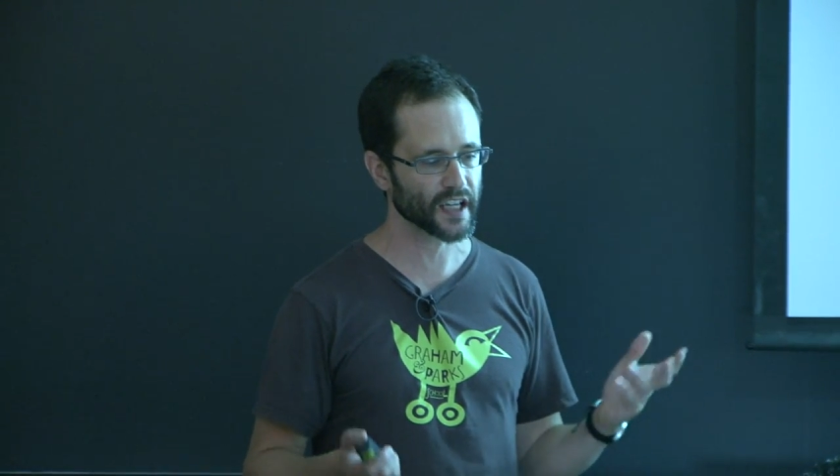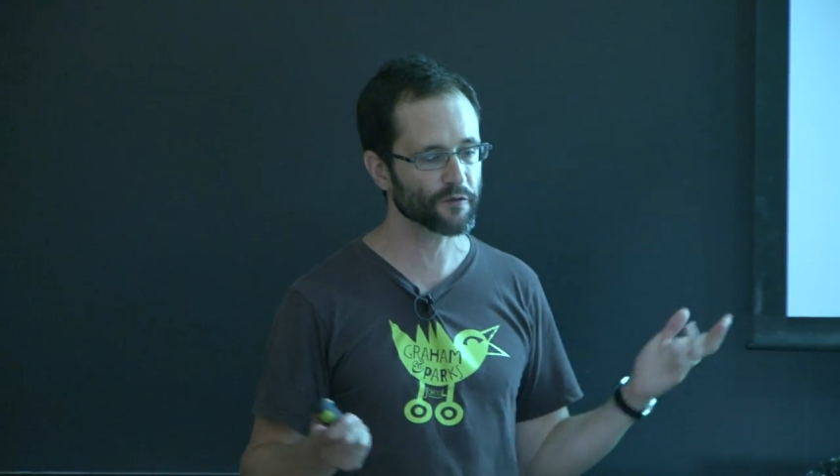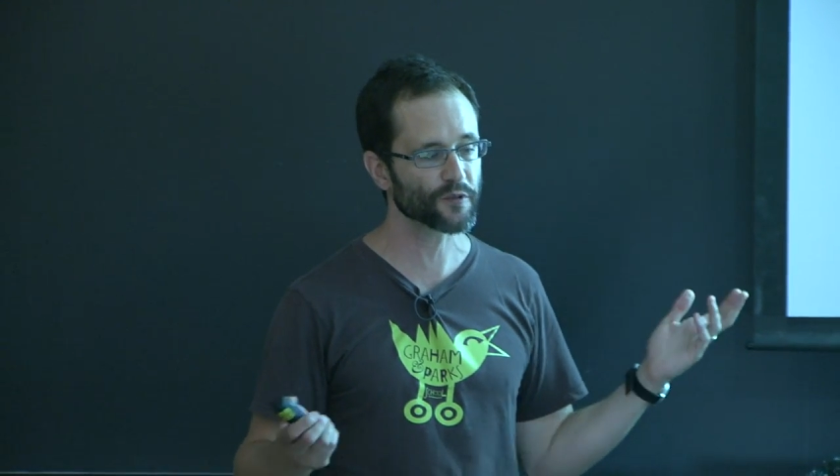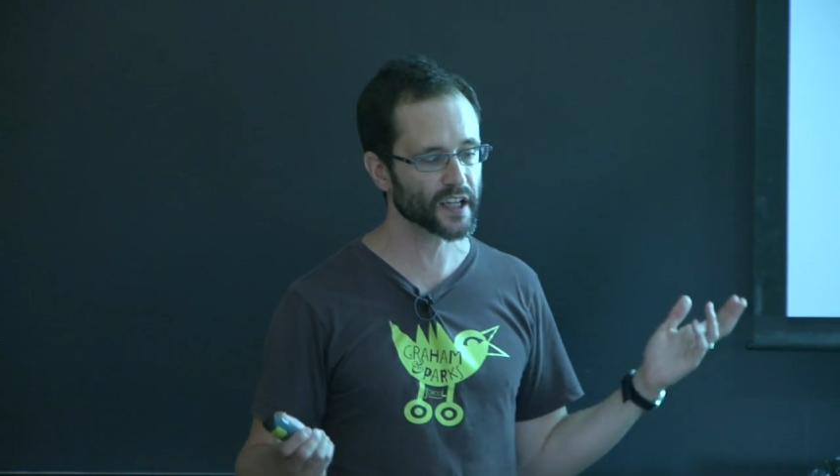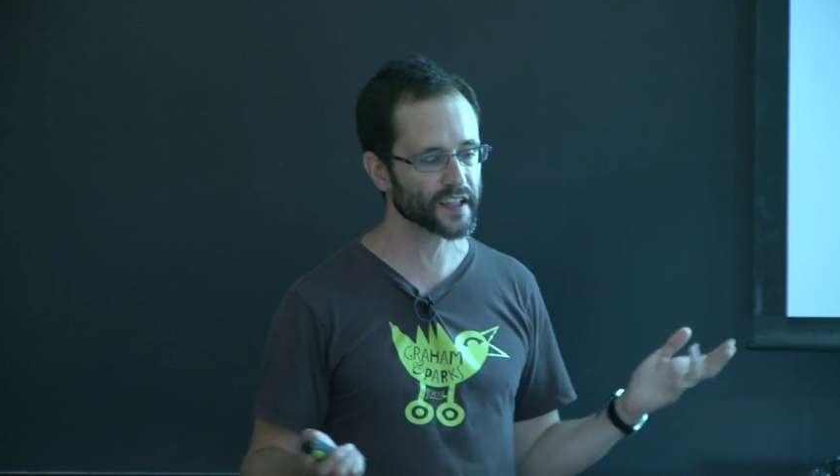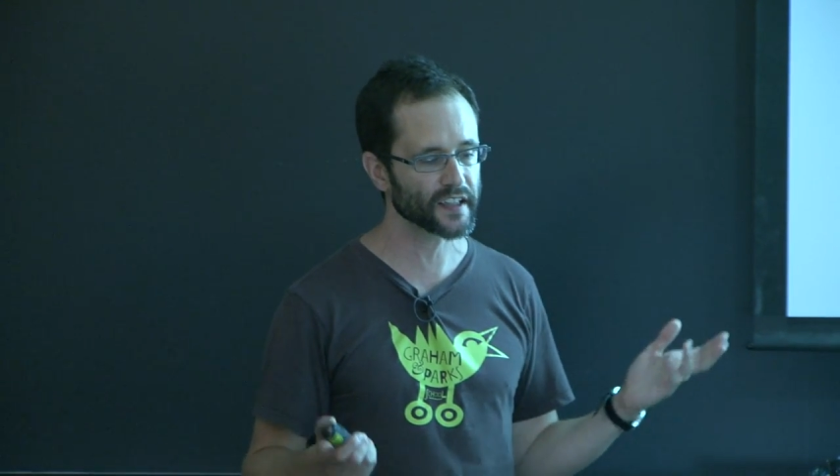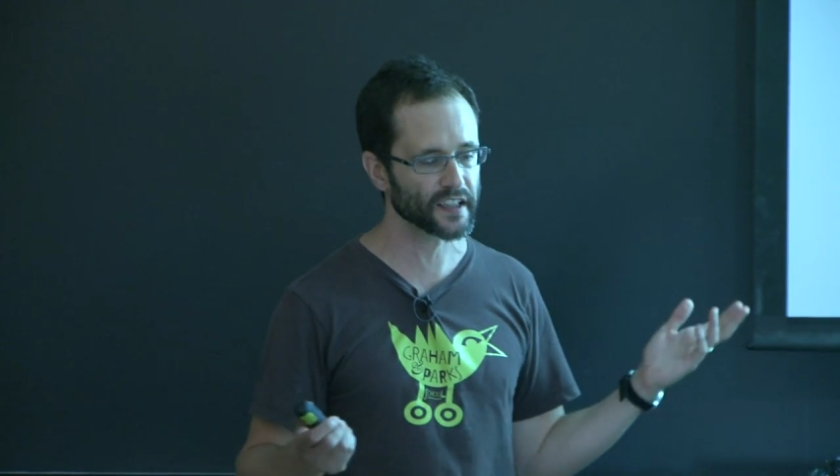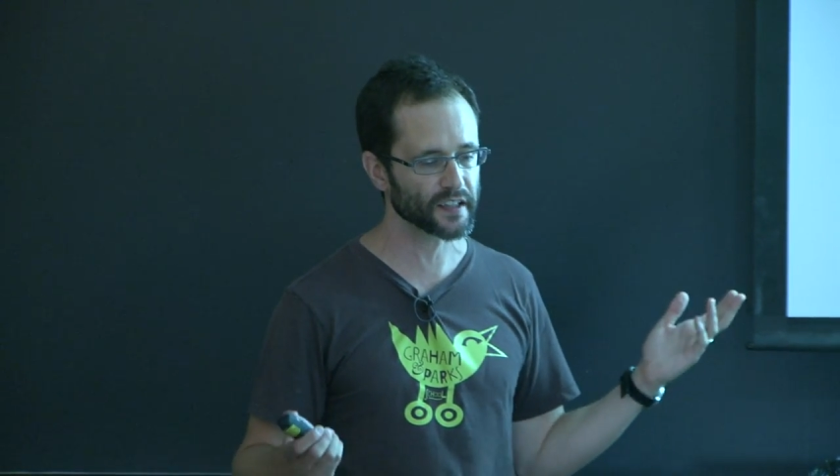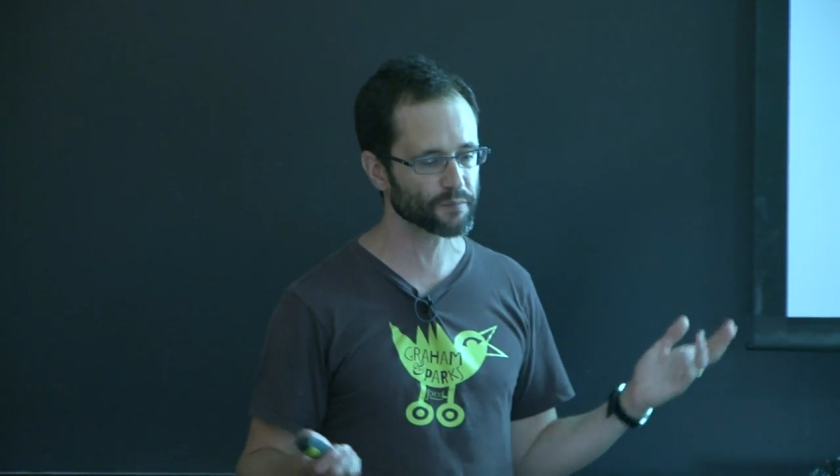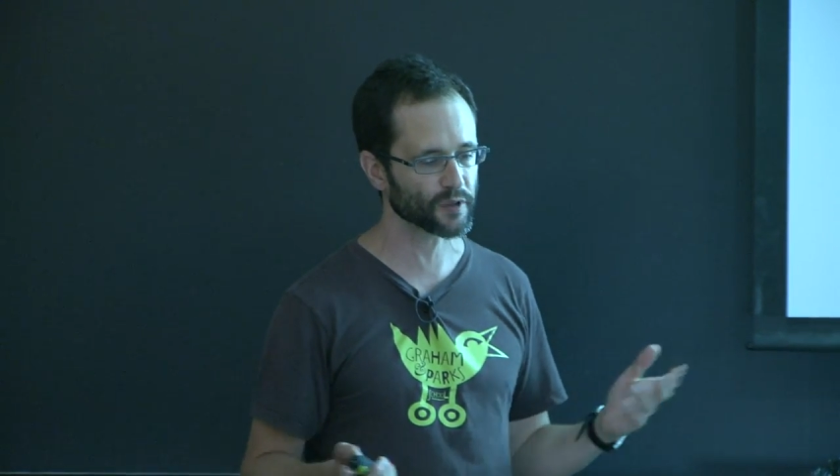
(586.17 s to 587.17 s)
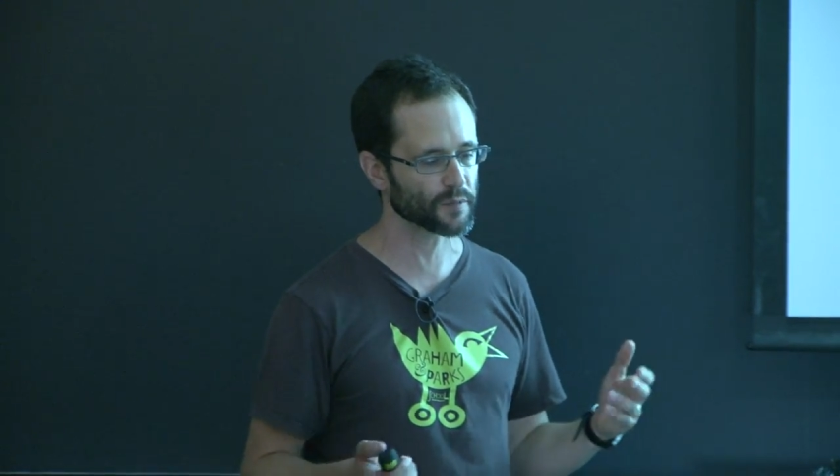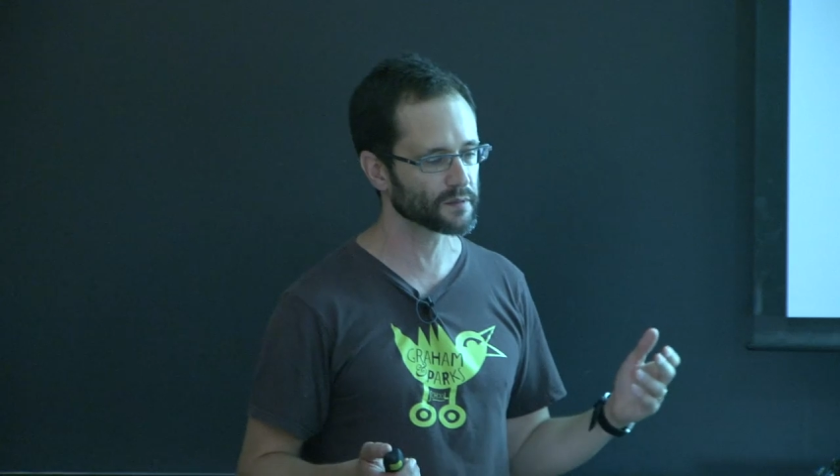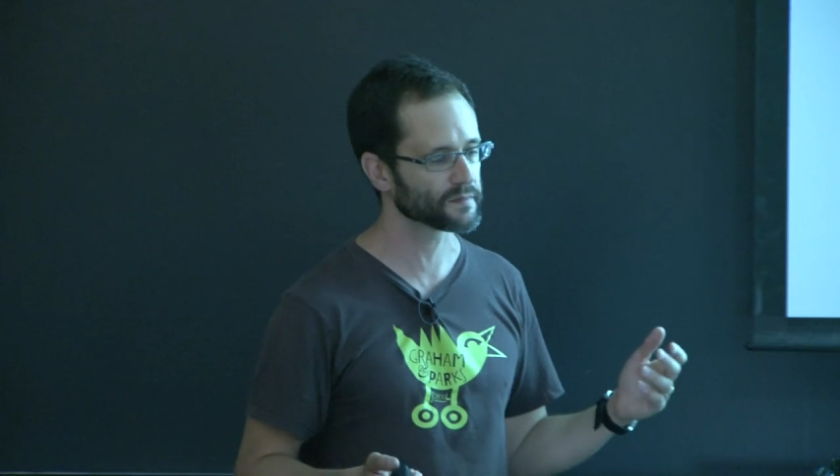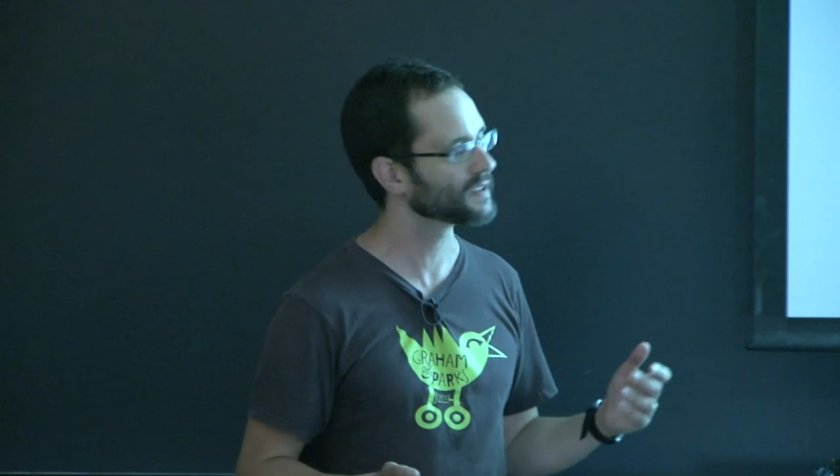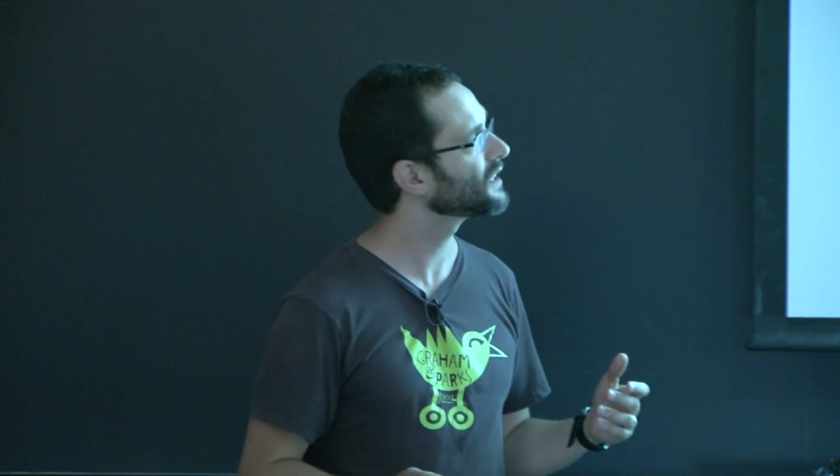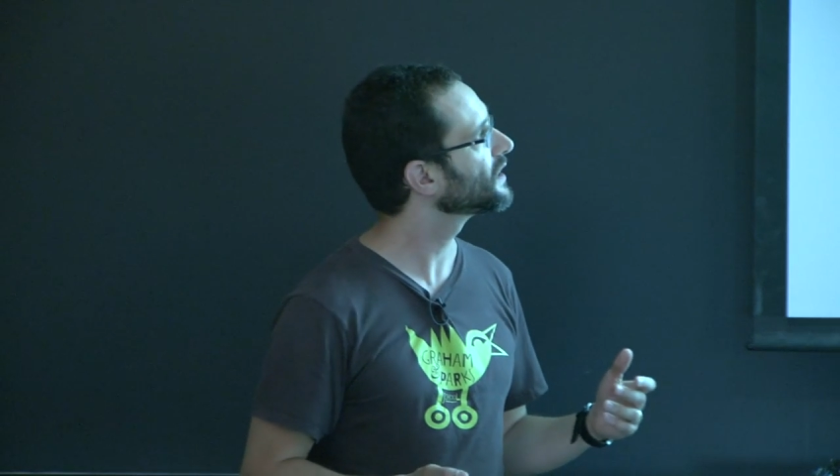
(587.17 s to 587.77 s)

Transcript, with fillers: every, any problem.